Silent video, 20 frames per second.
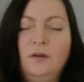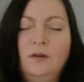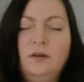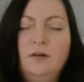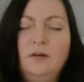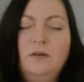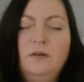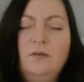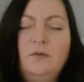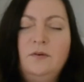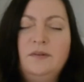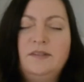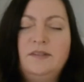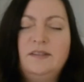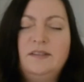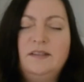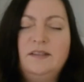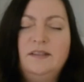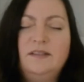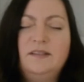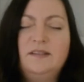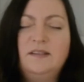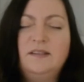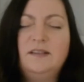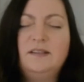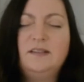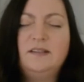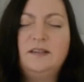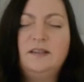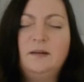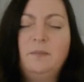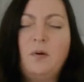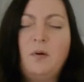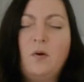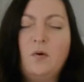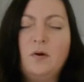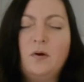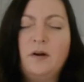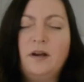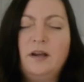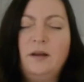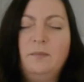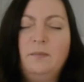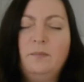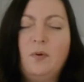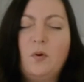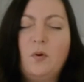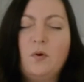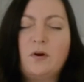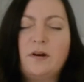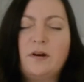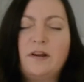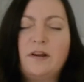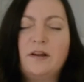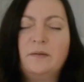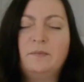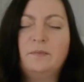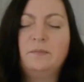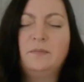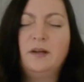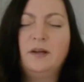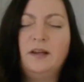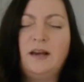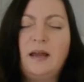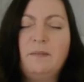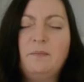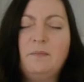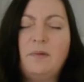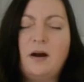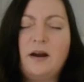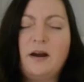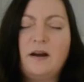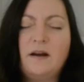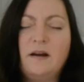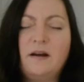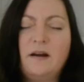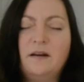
No, it's an emporium, an empire.